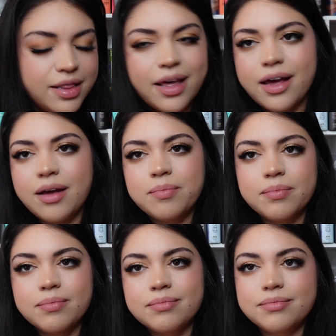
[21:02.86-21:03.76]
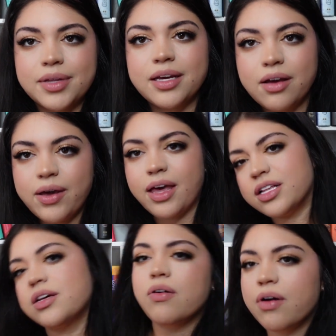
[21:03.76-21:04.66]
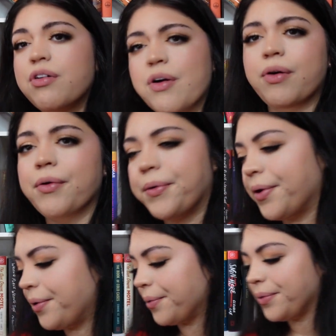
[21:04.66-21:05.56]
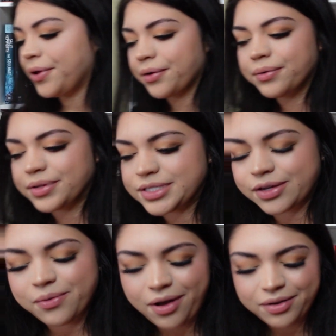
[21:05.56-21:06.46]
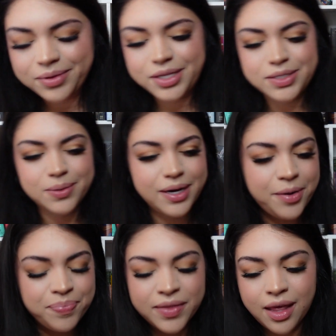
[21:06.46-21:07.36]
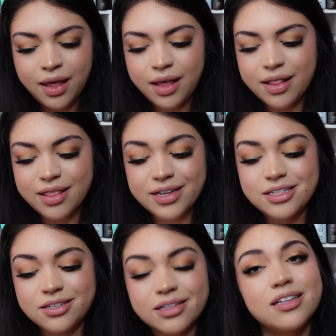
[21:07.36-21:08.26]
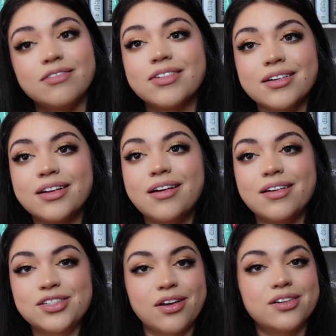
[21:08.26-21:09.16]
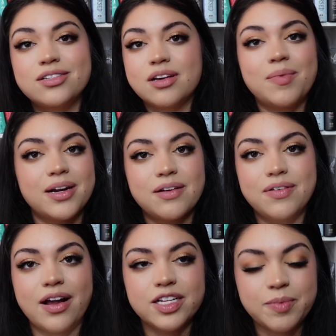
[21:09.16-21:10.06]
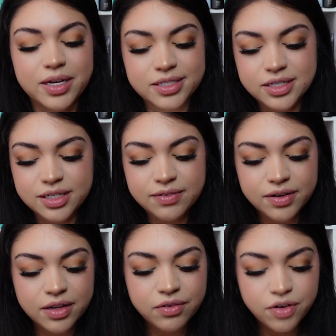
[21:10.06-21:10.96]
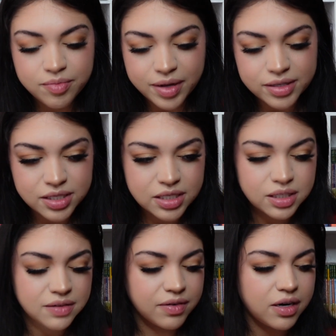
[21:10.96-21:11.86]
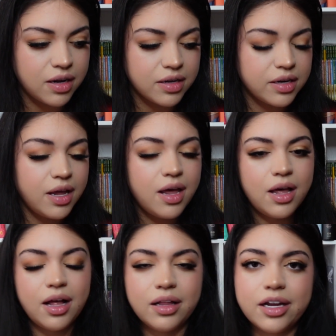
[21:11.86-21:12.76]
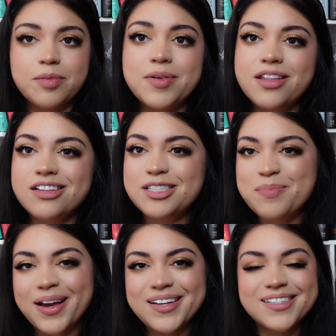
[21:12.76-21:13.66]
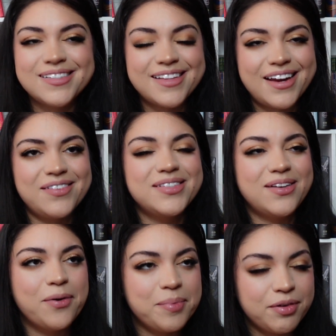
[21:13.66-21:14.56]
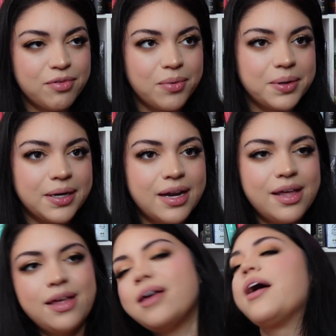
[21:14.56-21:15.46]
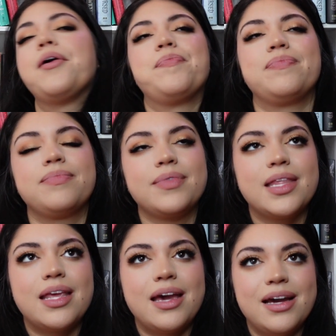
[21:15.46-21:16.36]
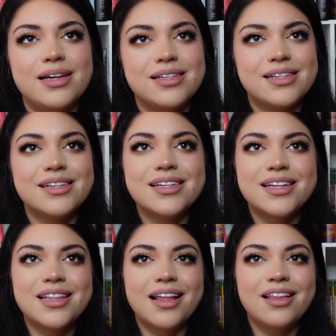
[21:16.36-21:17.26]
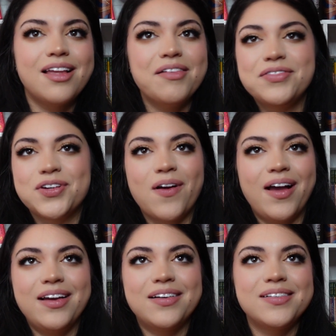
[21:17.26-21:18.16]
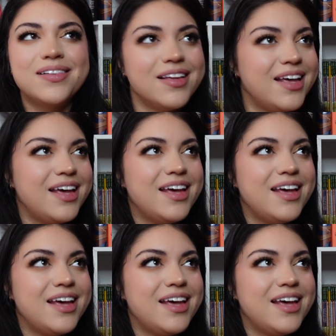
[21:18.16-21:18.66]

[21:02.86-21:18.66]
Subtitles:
that I'm like, okay, let's go, you know, let's go on with the story. This delivered on so many different aspects. It delivered on the romance, it delivered on a little bit of the spice that I was hoping for, and the love triangle,